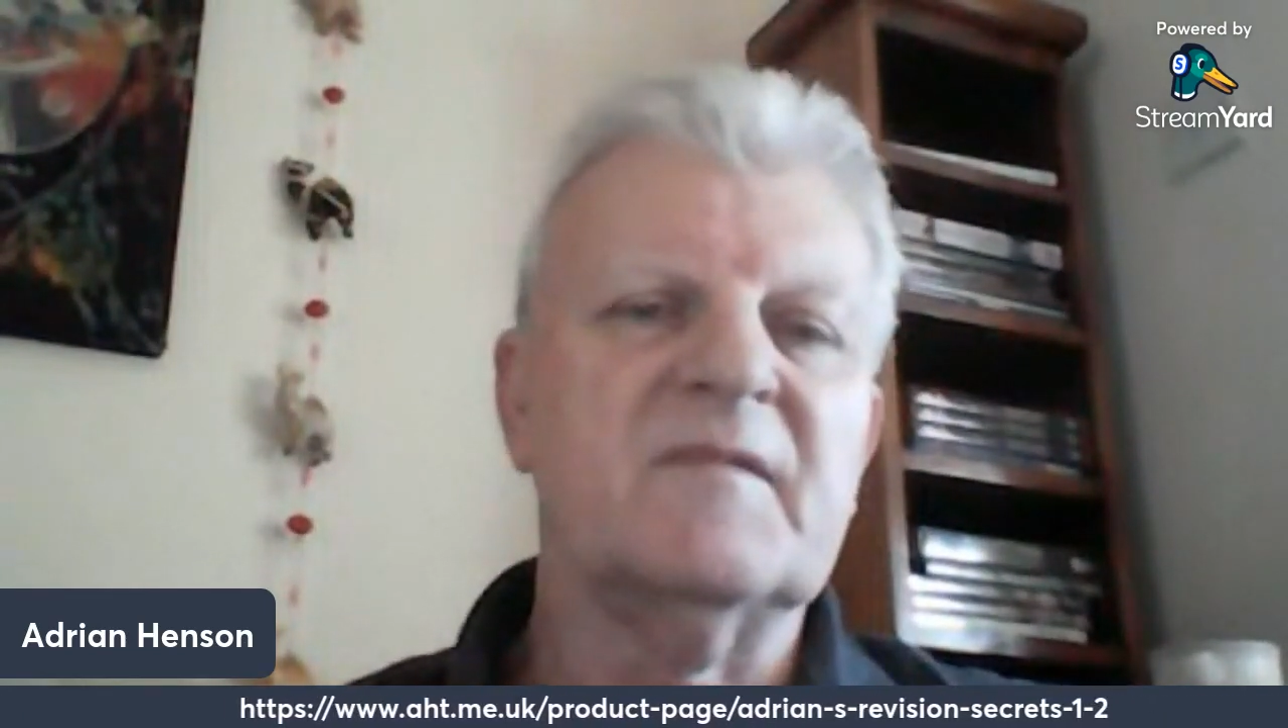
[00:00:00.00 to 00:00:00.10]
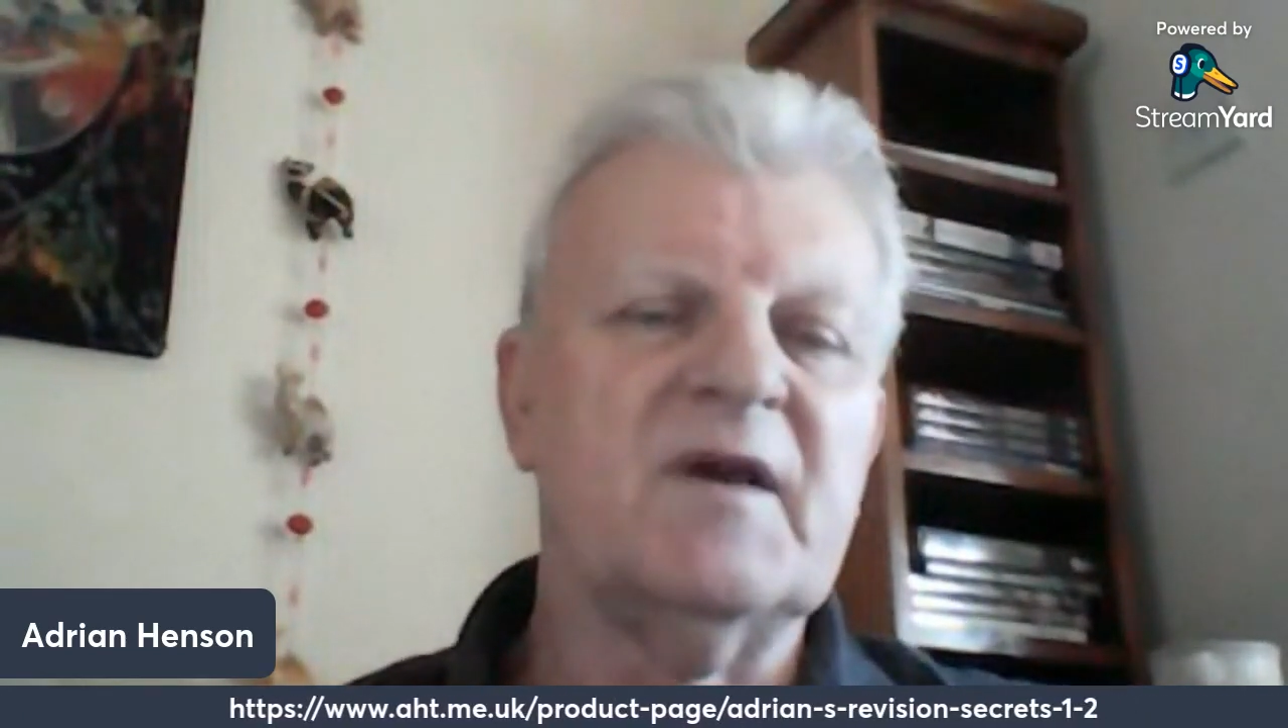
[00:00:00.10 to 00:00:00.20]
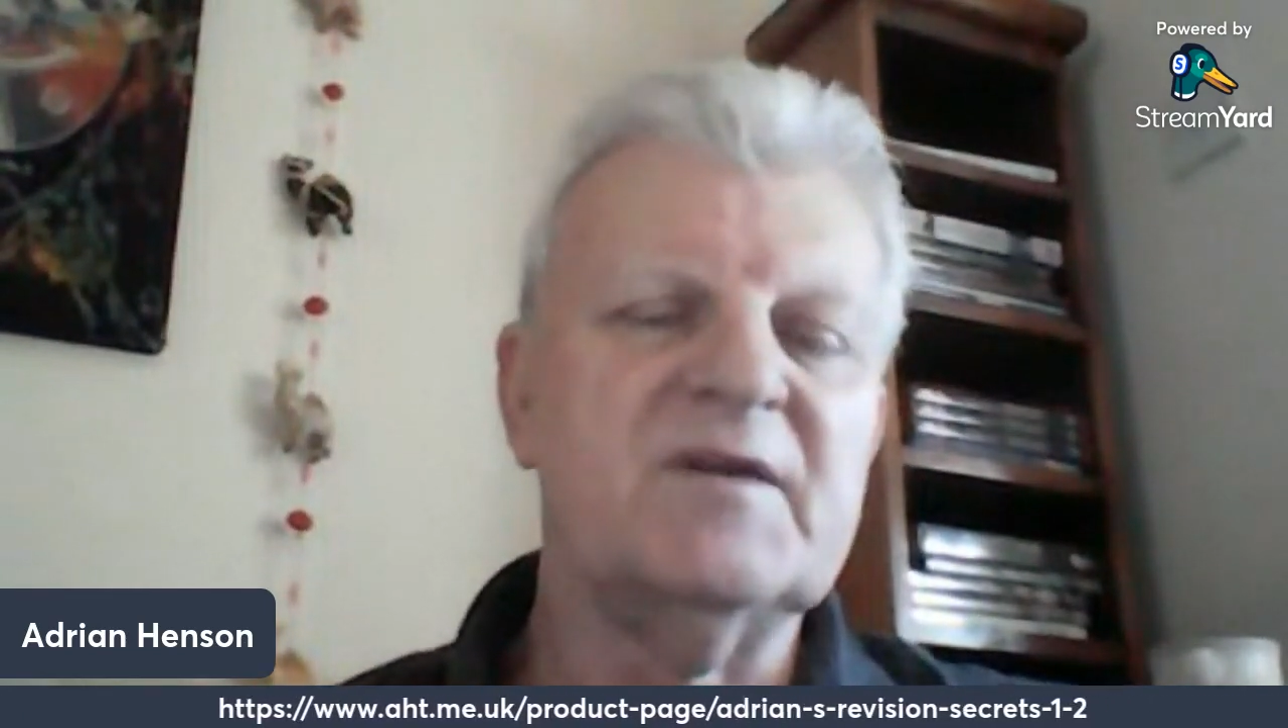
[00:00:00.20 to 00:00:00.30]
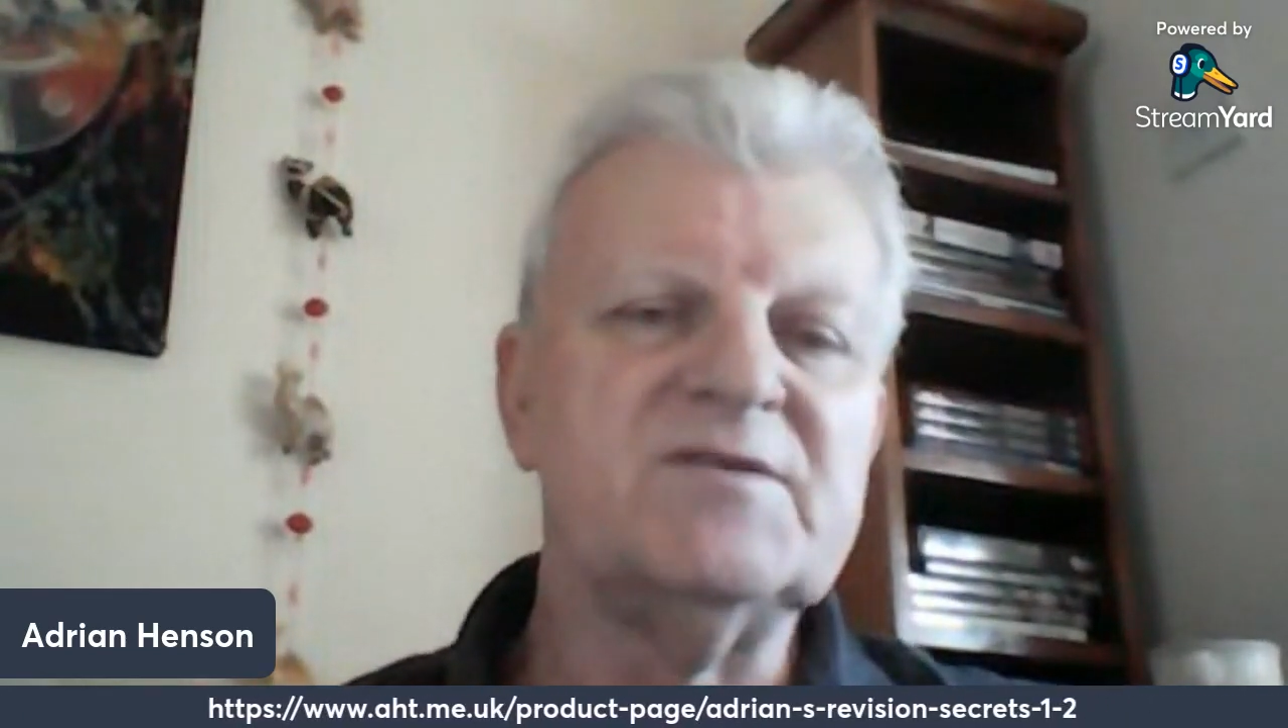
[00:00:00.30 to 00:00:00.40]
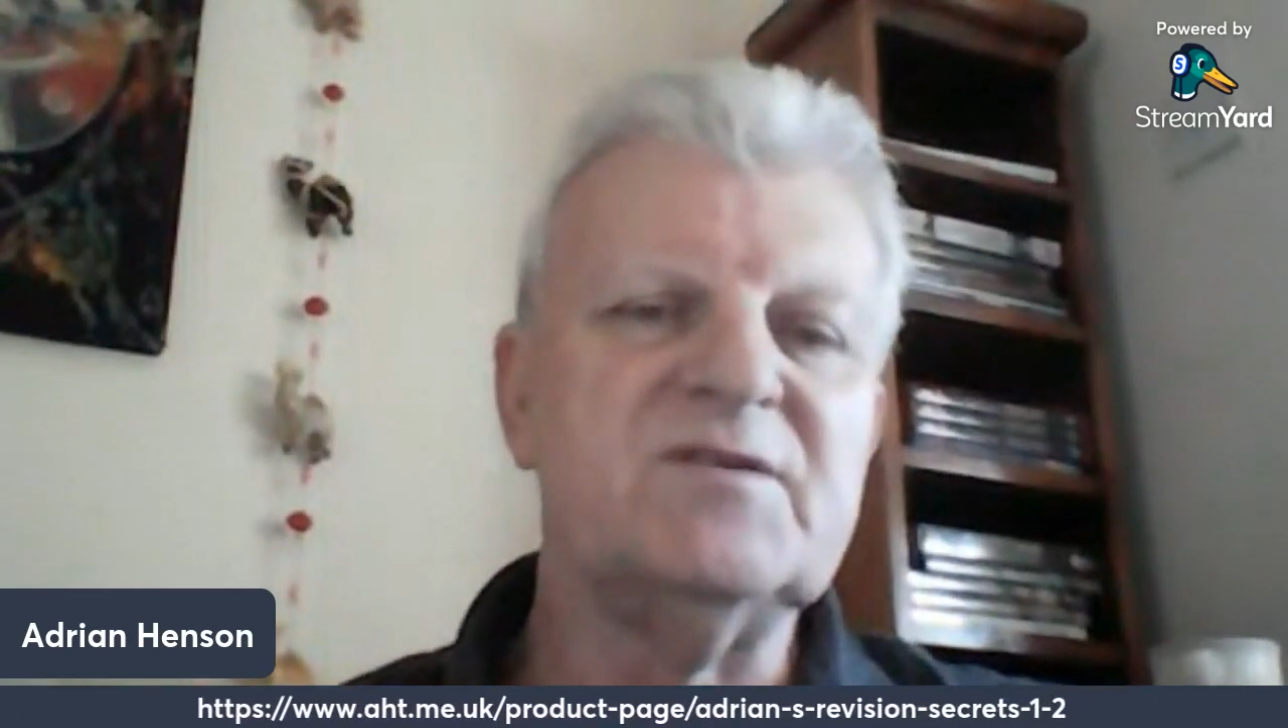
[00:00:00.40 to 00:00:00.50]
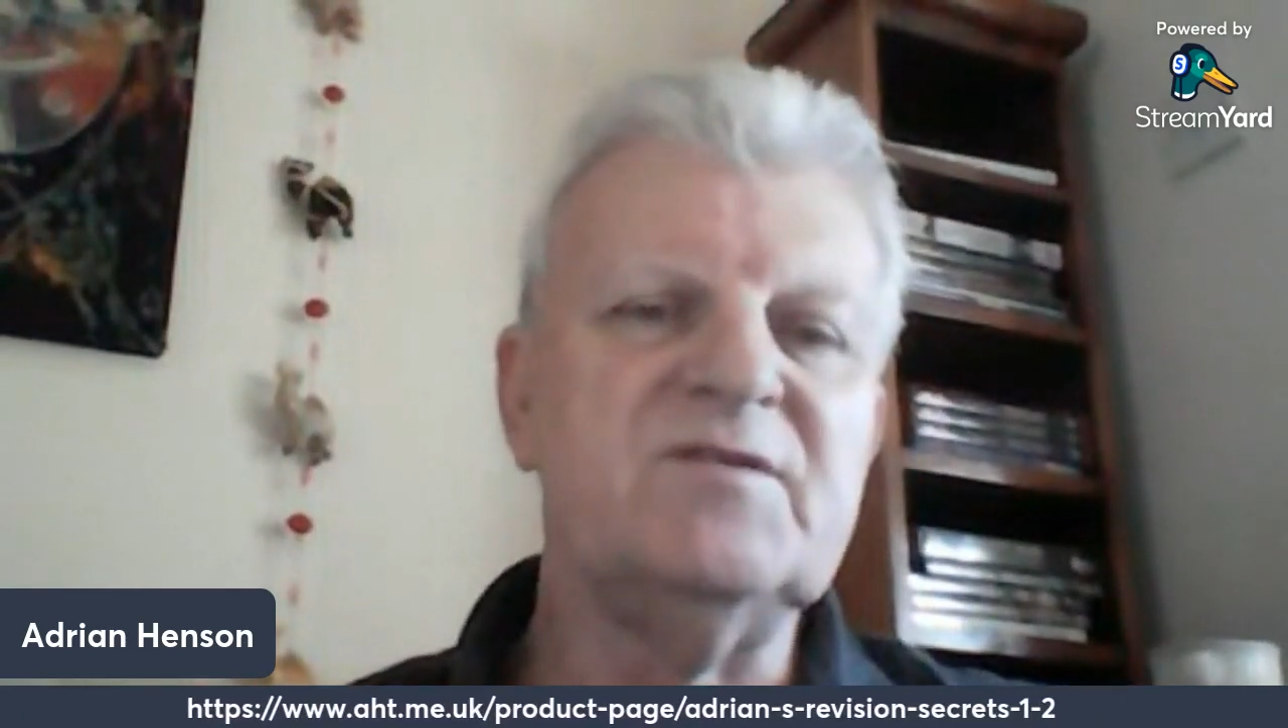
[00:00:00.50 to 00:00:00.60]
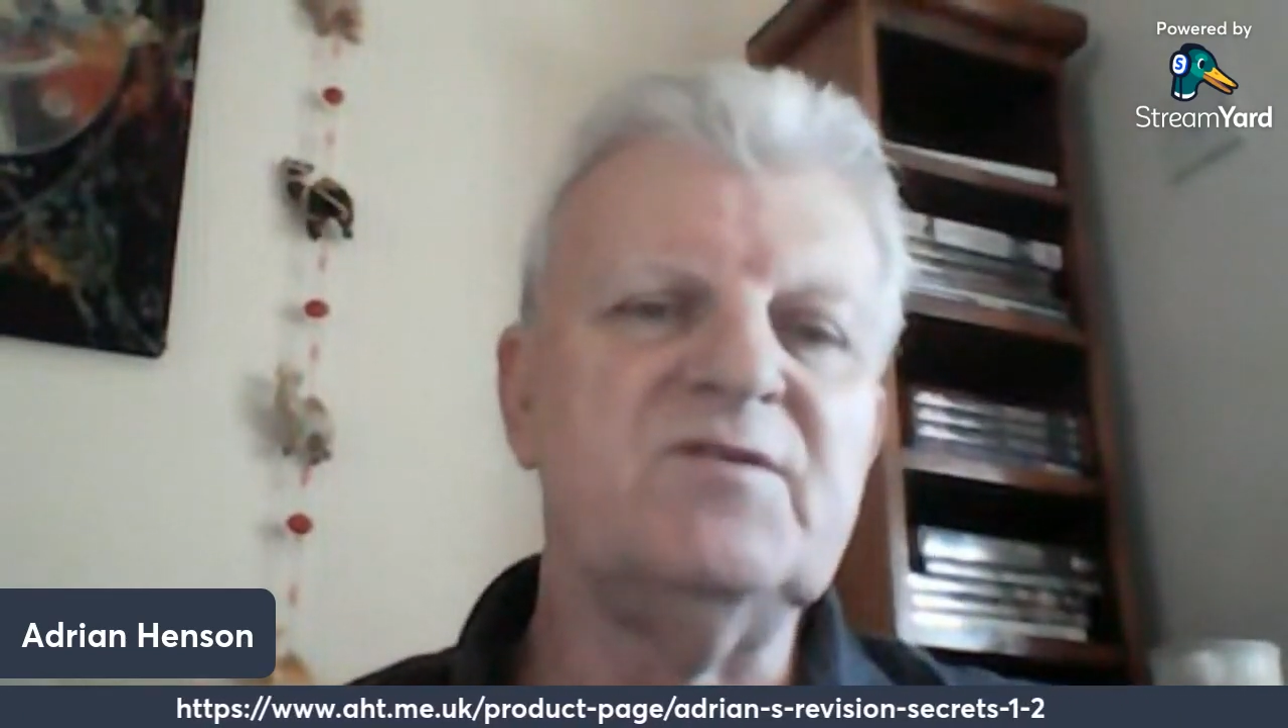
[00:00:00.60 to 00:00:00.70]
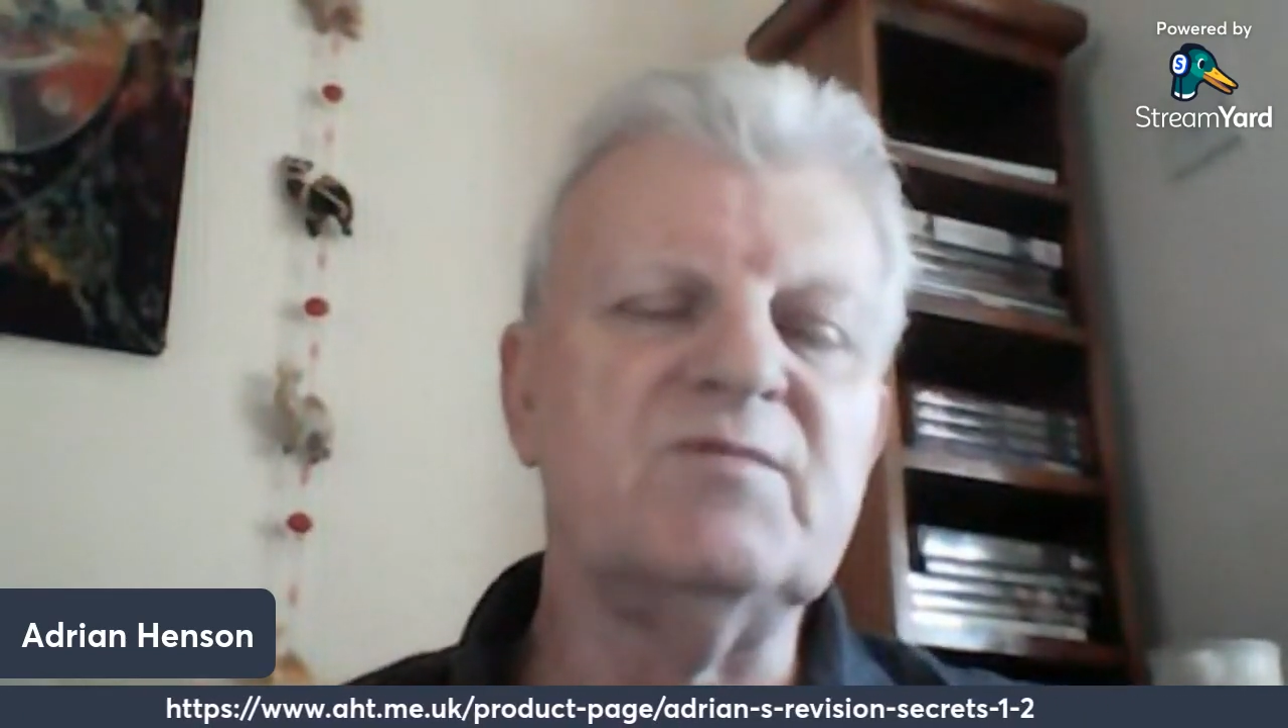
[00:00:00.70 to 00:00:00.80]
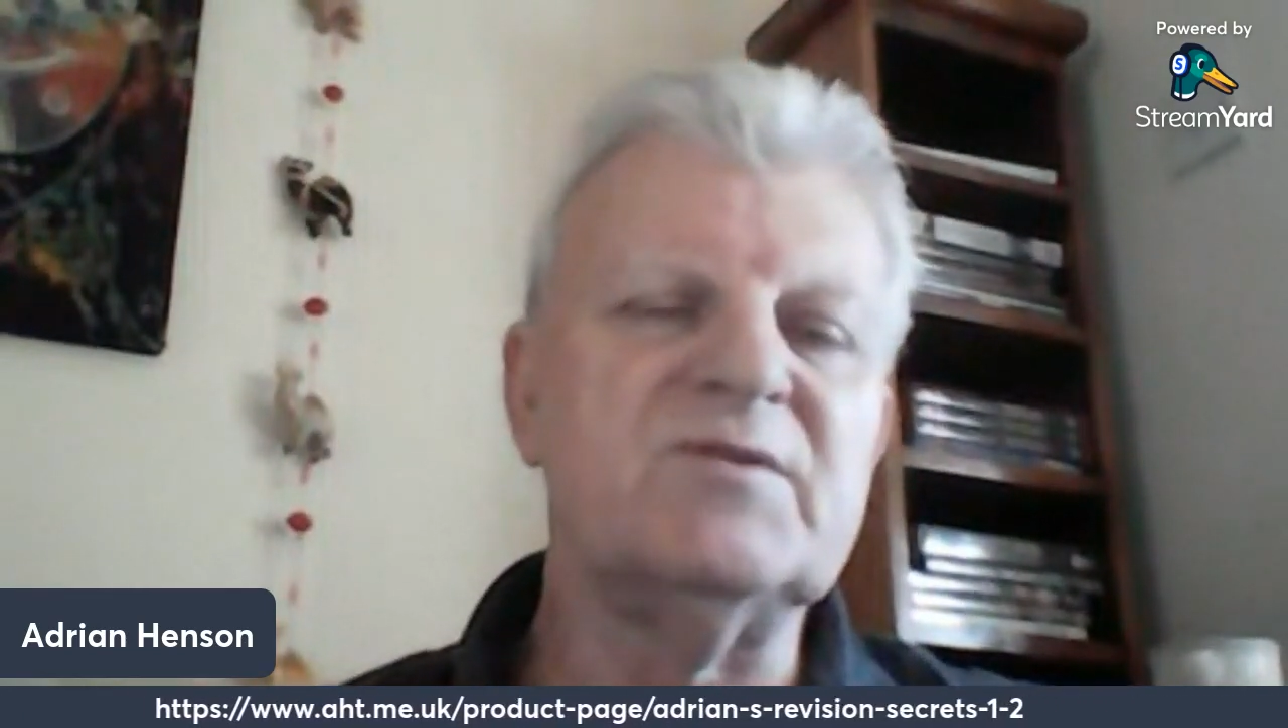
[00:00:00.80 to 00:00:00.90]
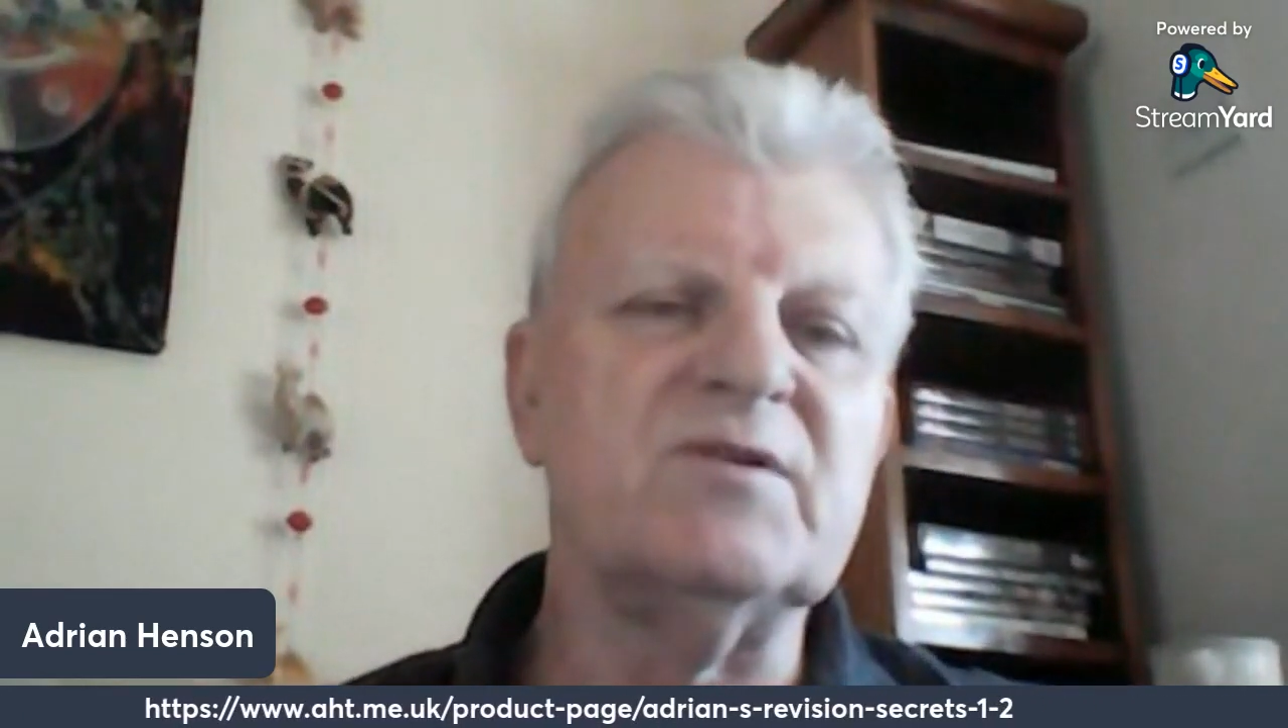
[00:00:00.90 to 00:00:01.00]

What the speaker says: And you would